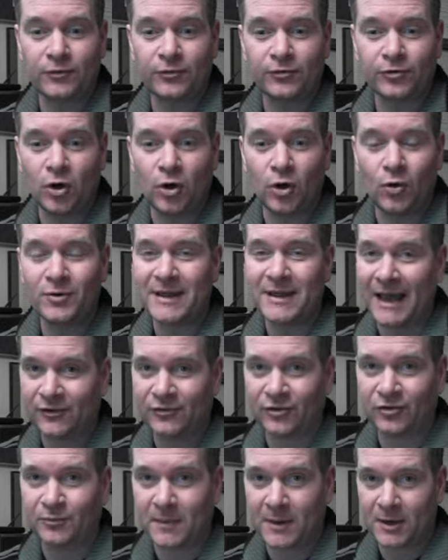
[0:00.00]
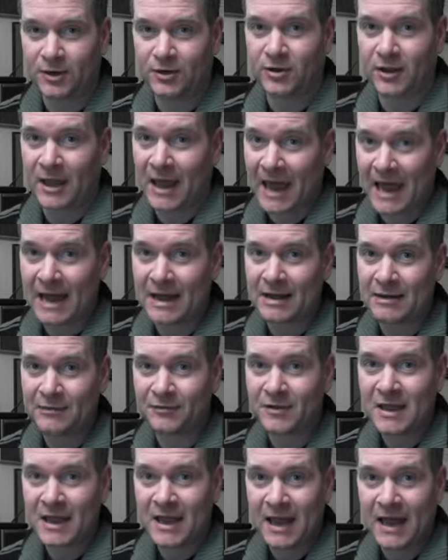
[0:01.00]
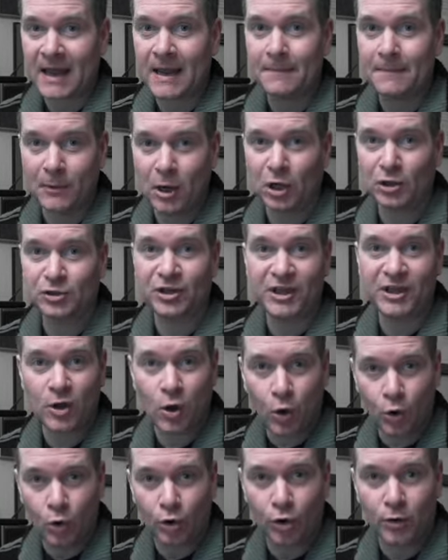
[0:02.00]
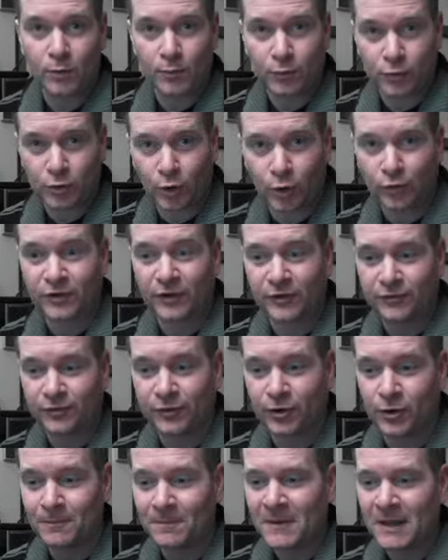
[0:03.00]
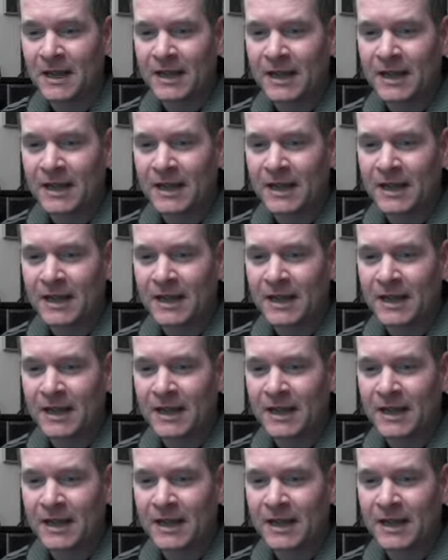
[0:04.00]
So yes, it's better to have a multi-core processor.